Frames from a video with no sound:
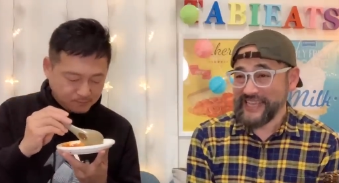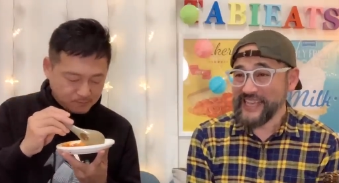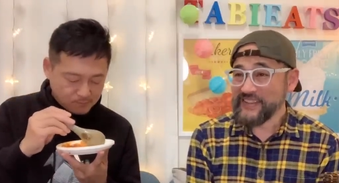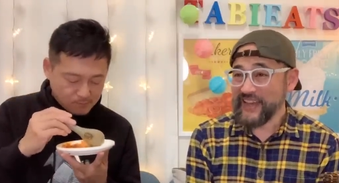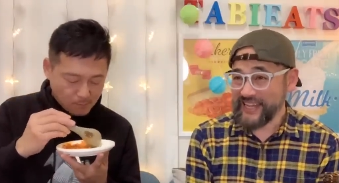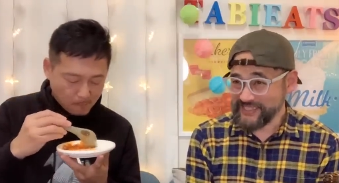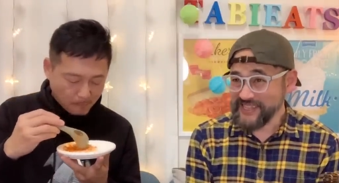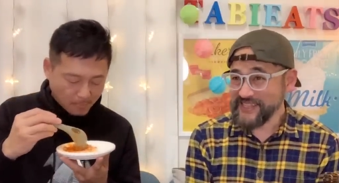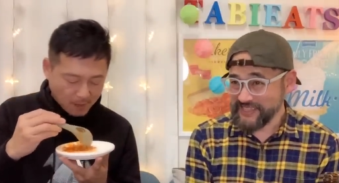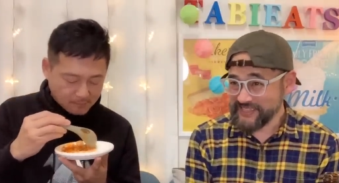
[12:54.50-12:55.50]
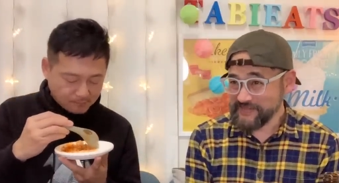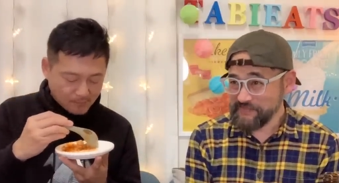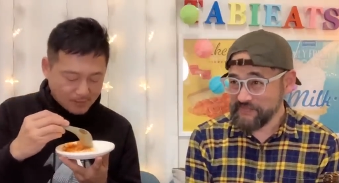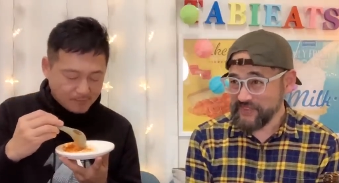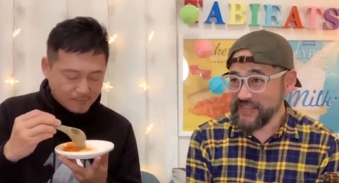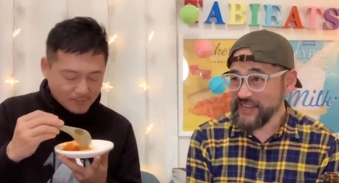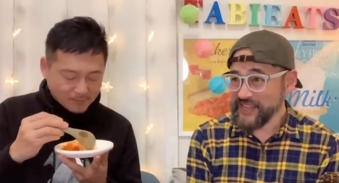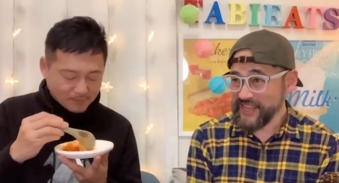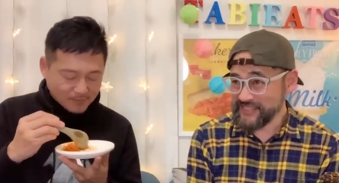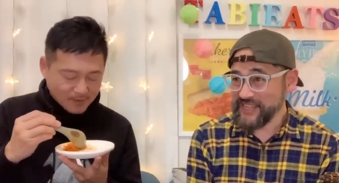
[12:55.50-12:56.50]
Speaker 1: eating as it is,
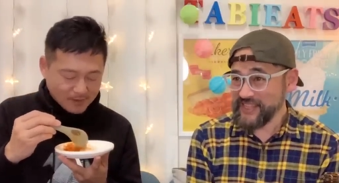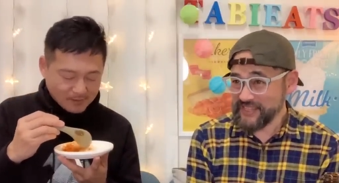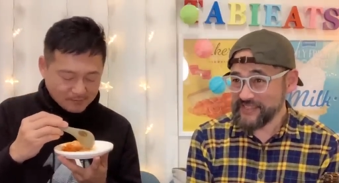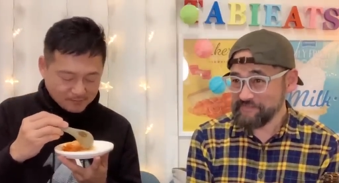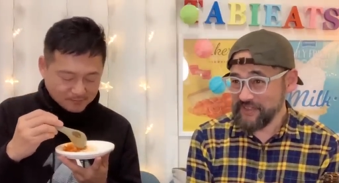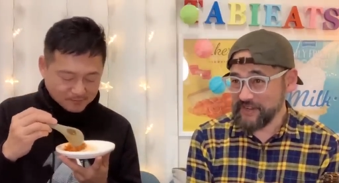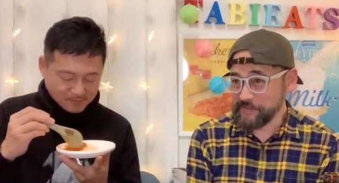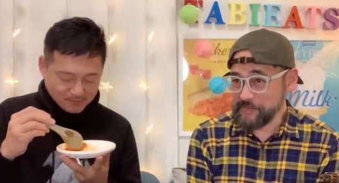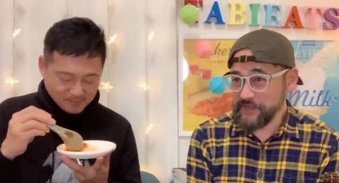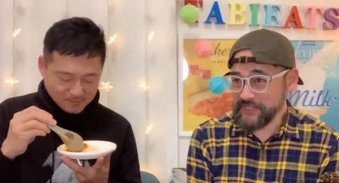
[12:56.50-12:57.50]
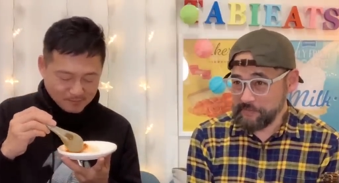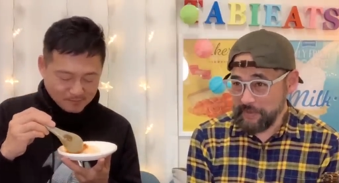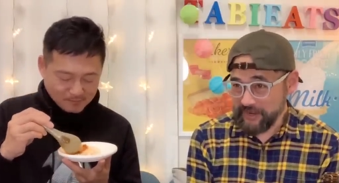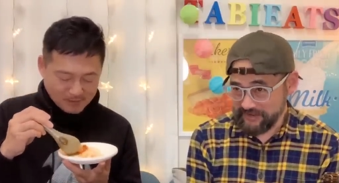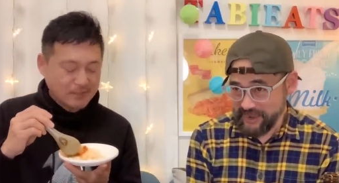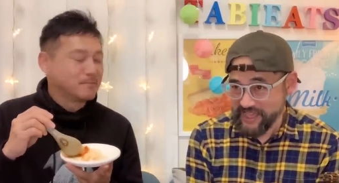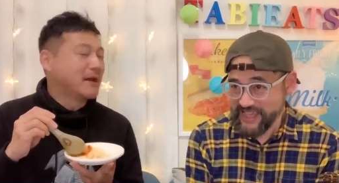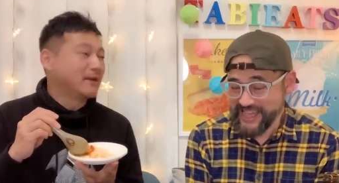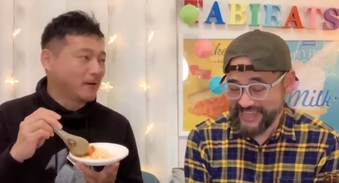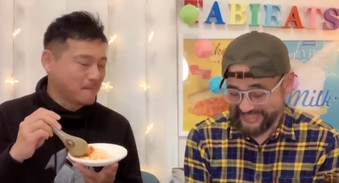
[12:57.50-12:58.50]
it is better. It's
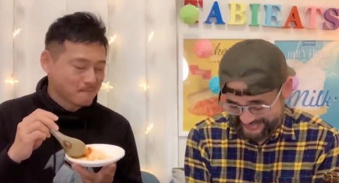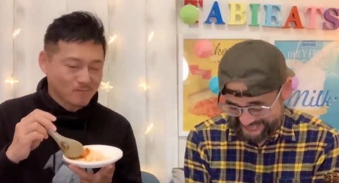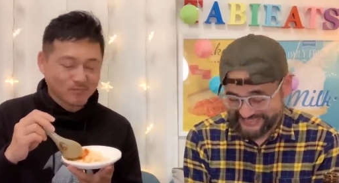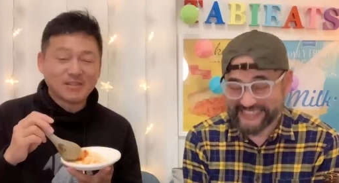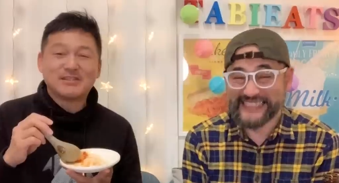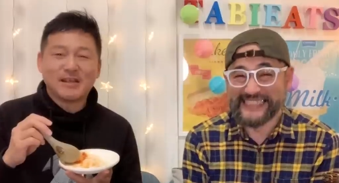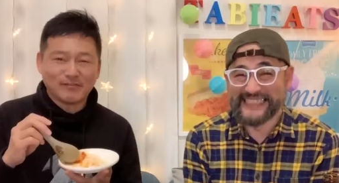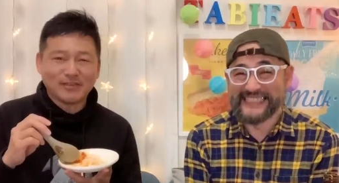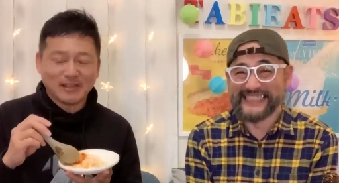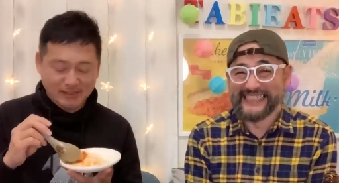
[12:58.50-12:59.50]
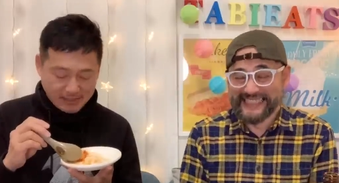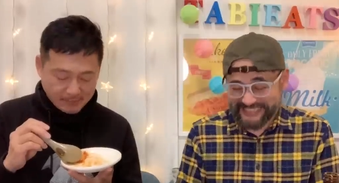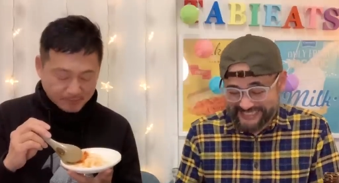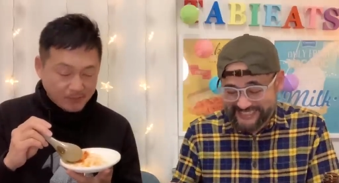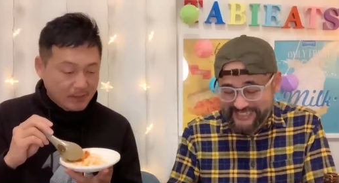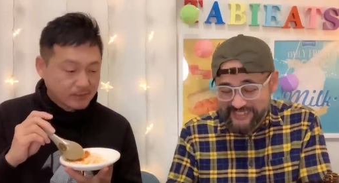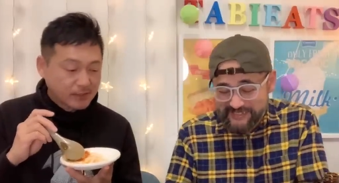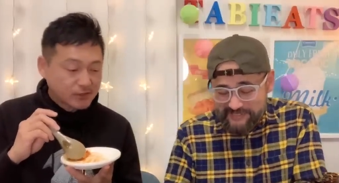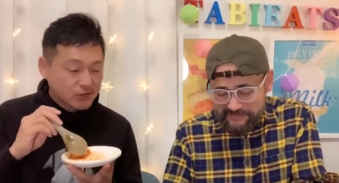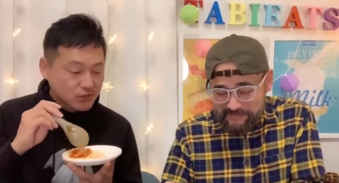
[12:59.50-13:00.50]
better, definitely.
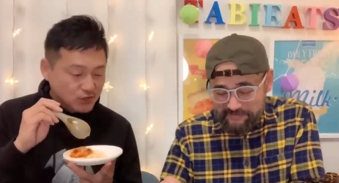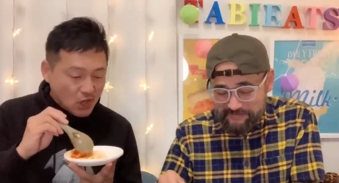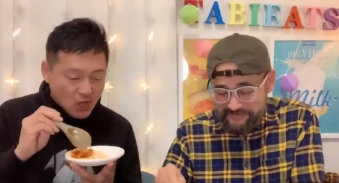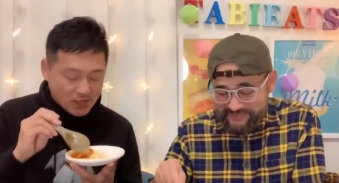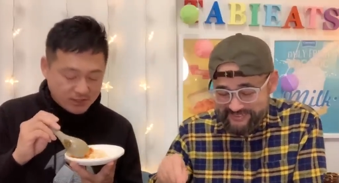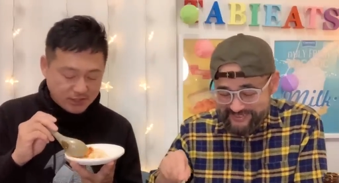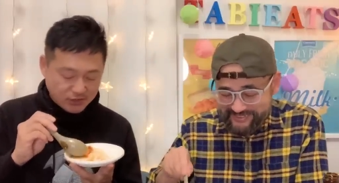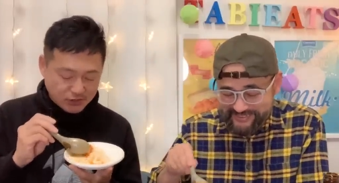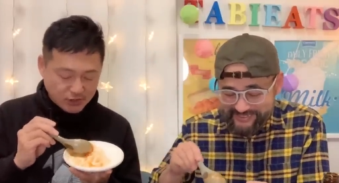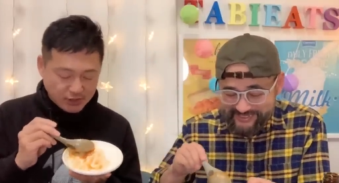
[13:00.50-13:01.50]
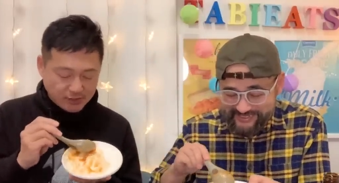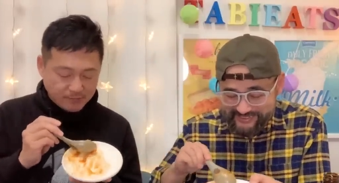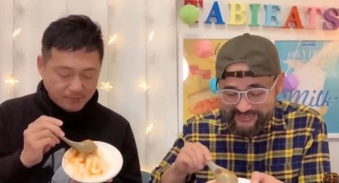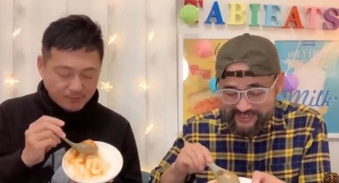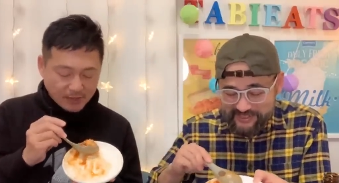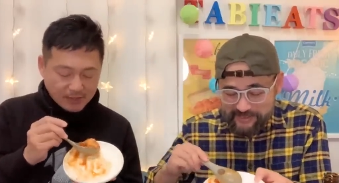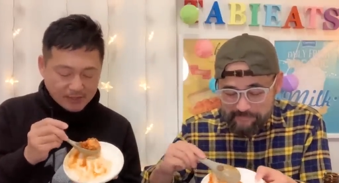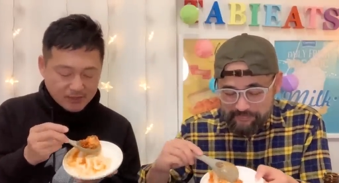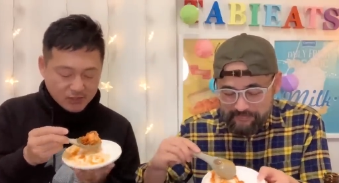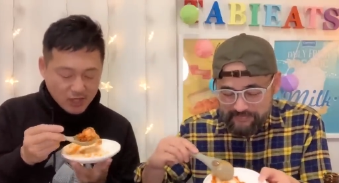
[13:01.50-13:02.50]
The sauce is good. Like
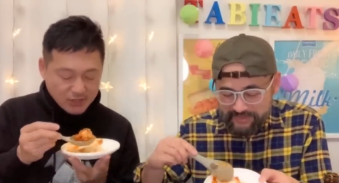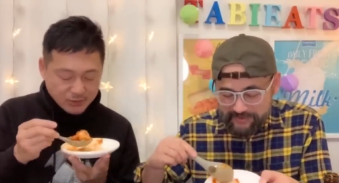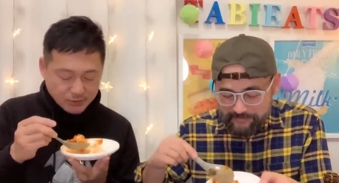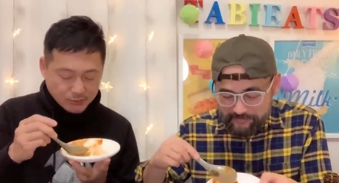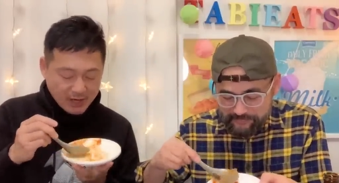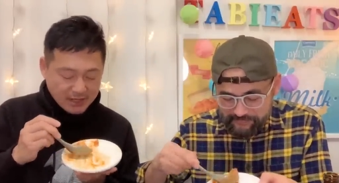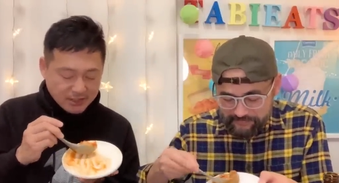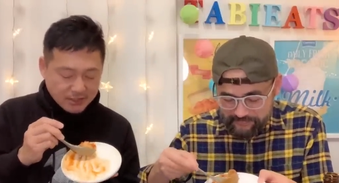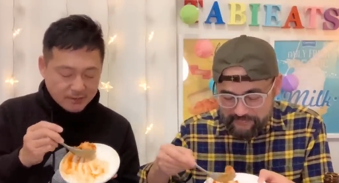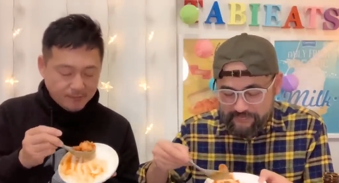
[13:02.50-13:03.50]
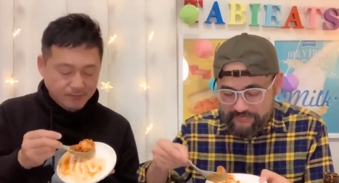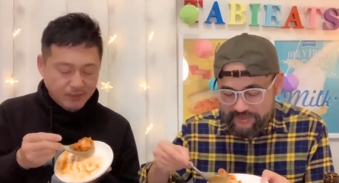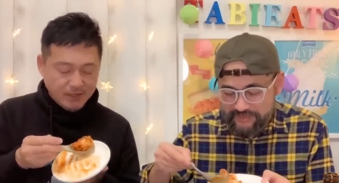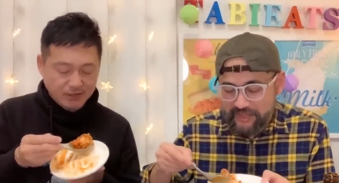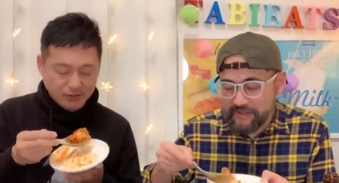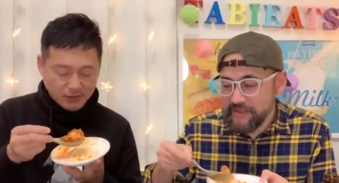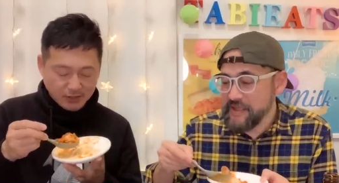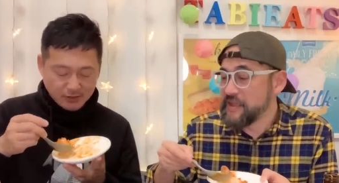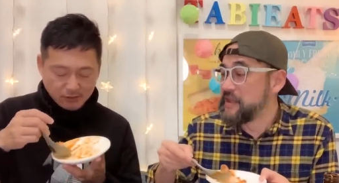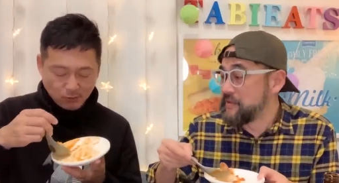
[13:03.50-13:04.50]
the sauce of the rice is
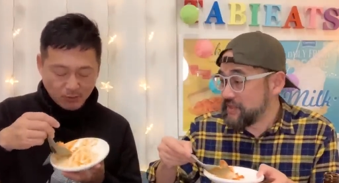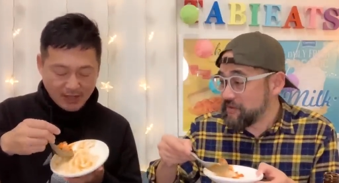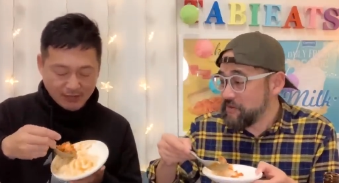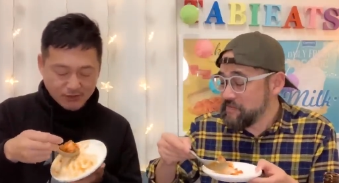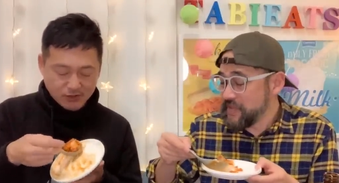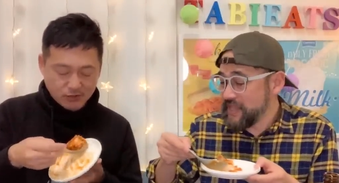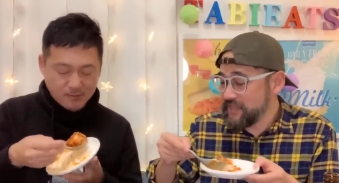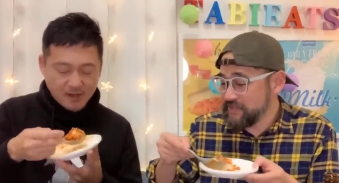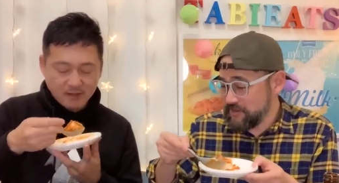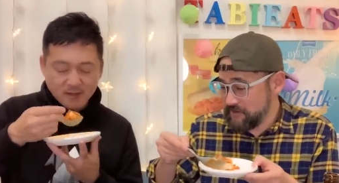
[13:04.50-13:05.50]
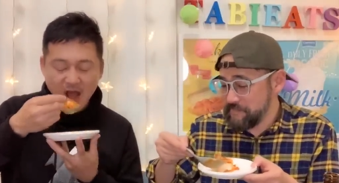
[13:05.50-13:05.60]
good without the shumai.